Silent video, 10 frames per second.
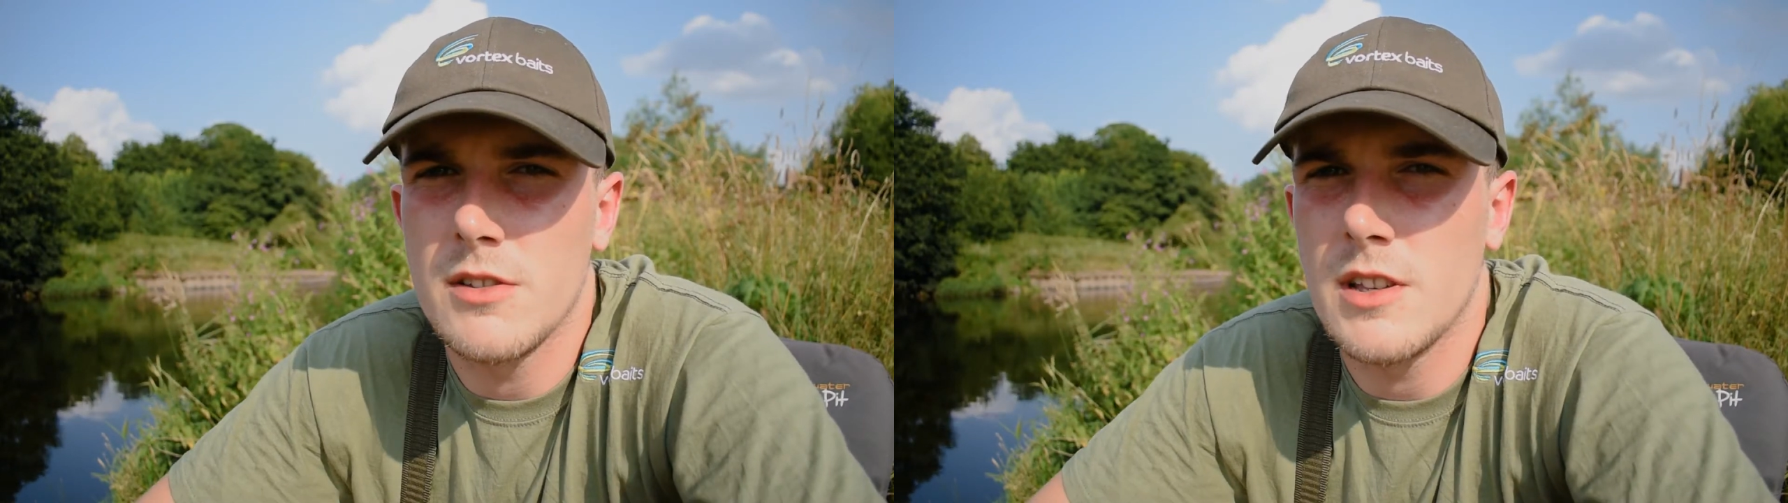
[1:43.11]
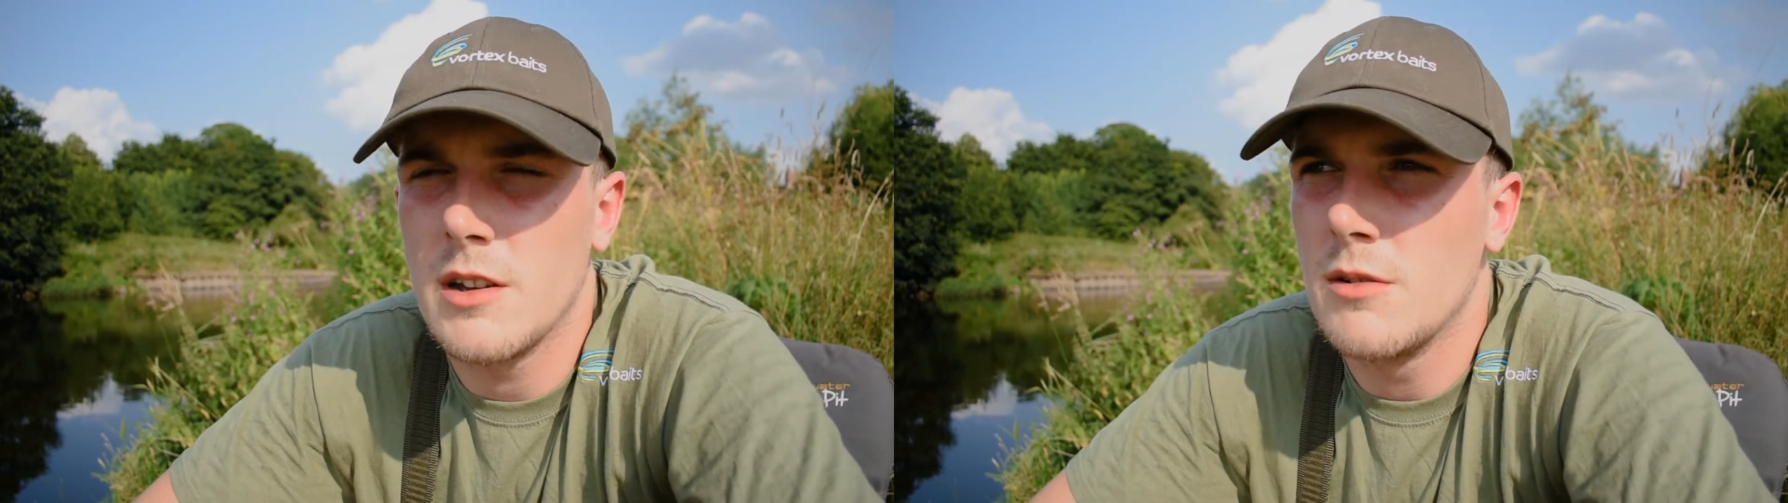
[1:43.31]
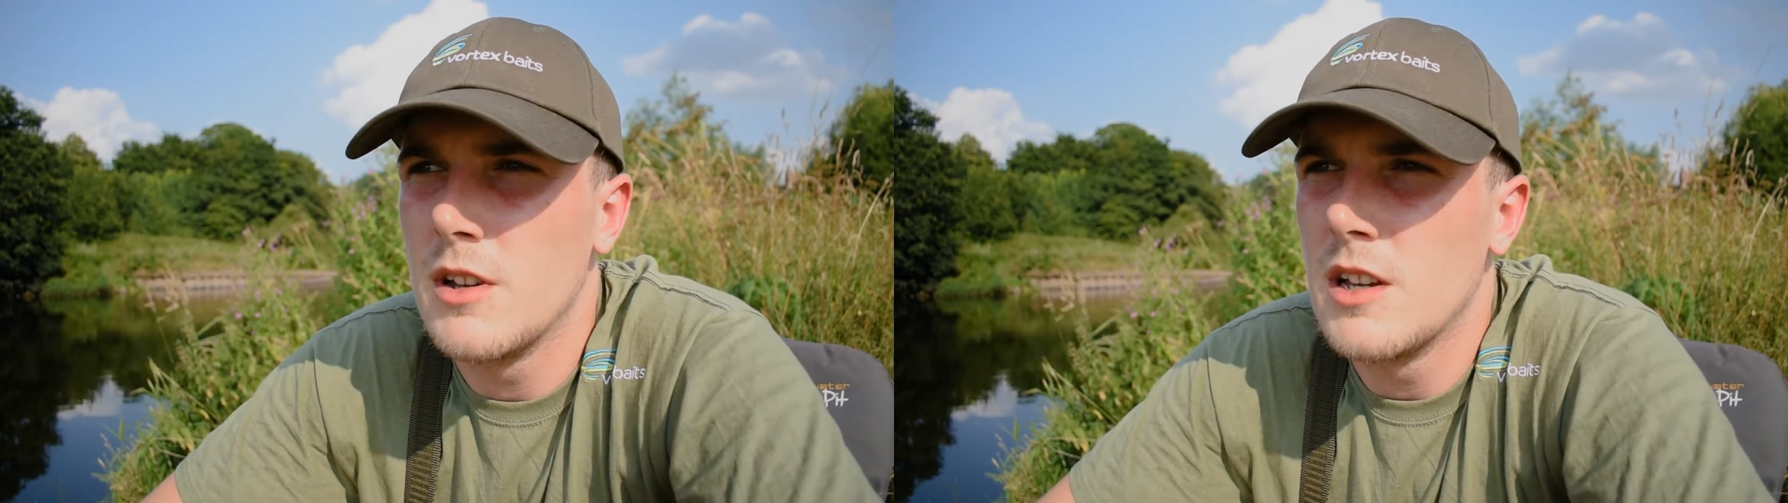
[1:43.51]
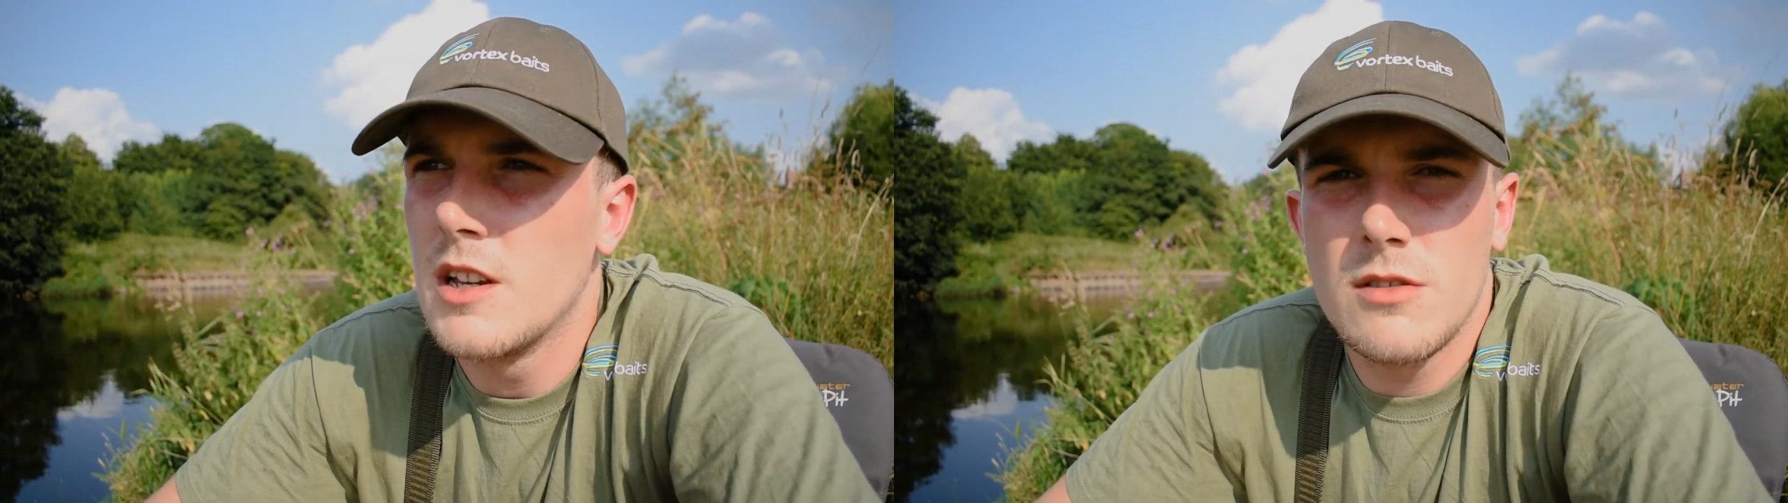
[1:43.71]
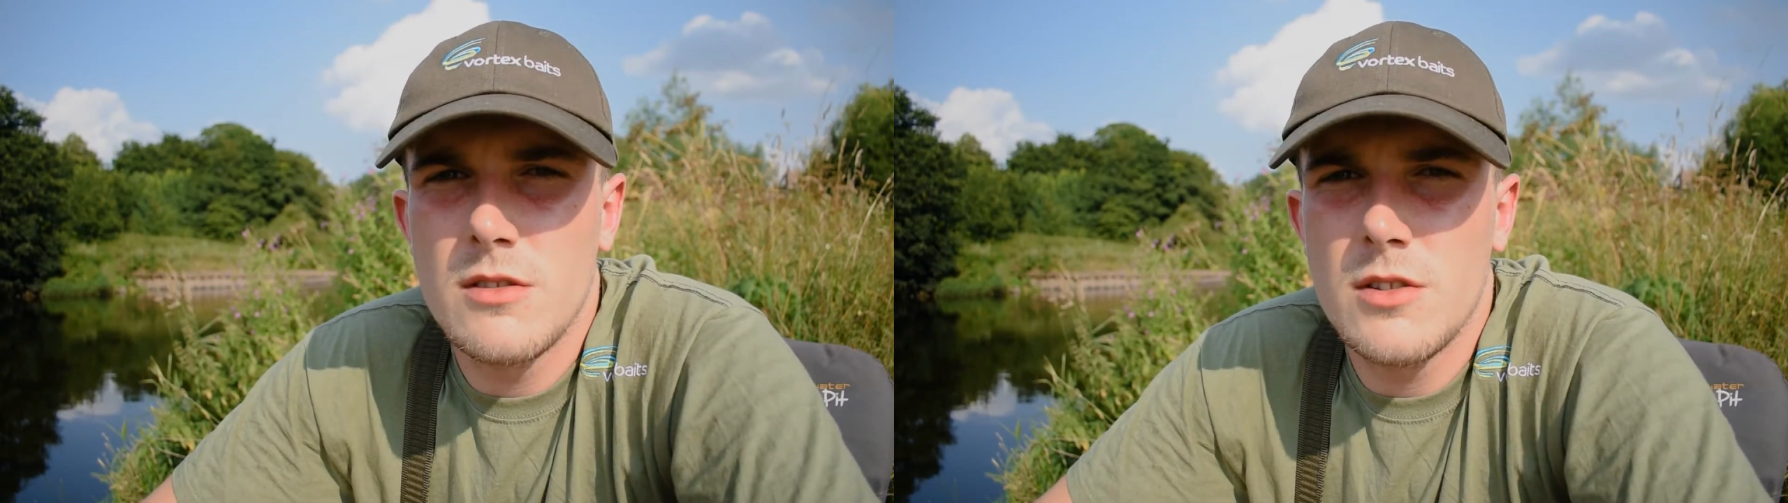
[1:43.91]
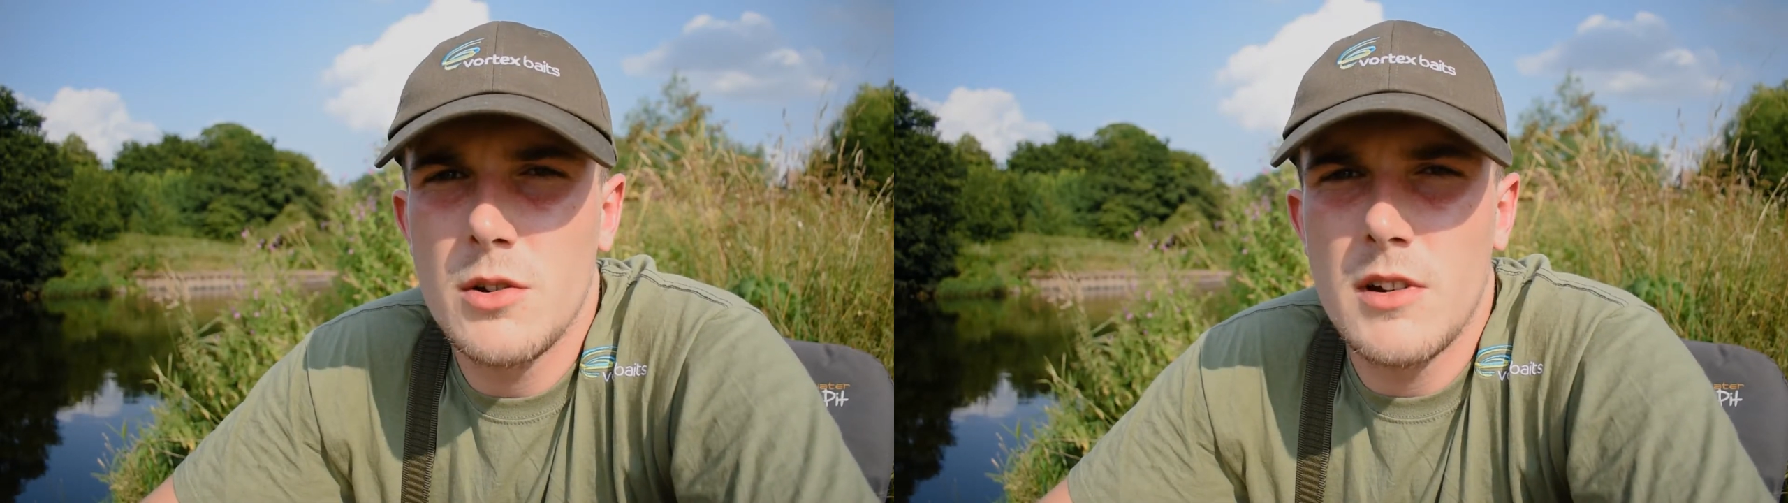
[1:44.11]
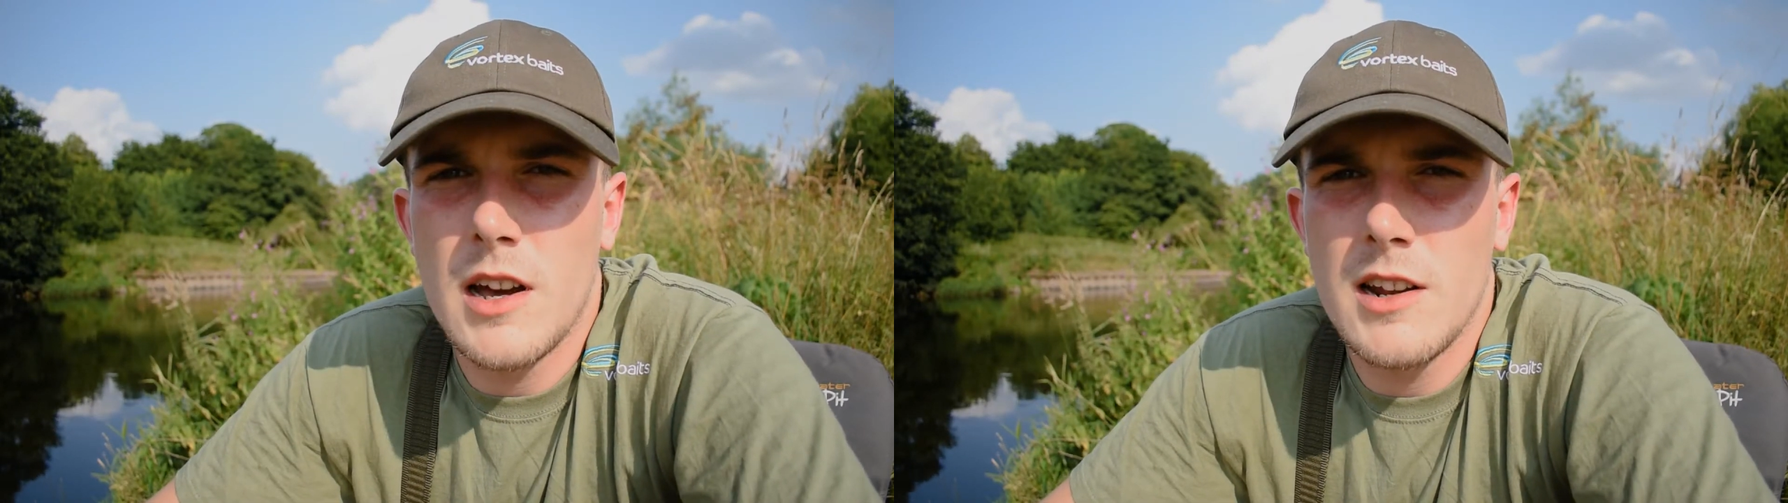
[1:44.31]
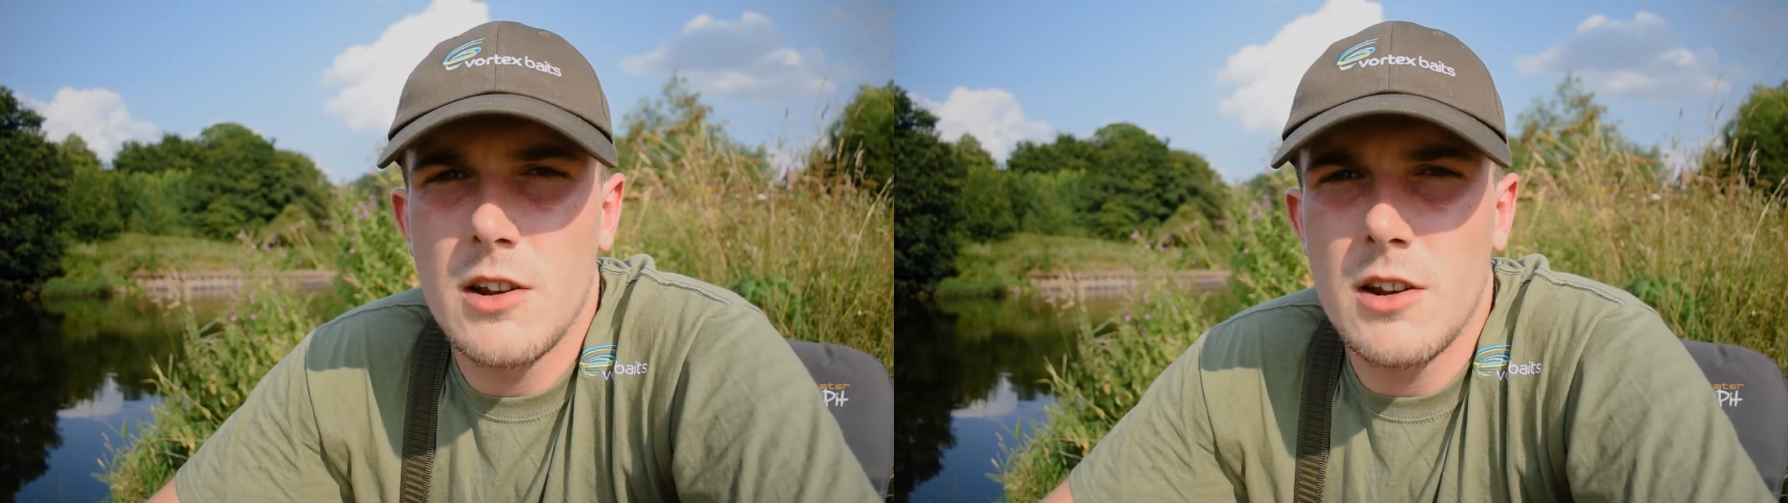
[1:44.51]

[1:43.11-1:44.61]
So 2 likely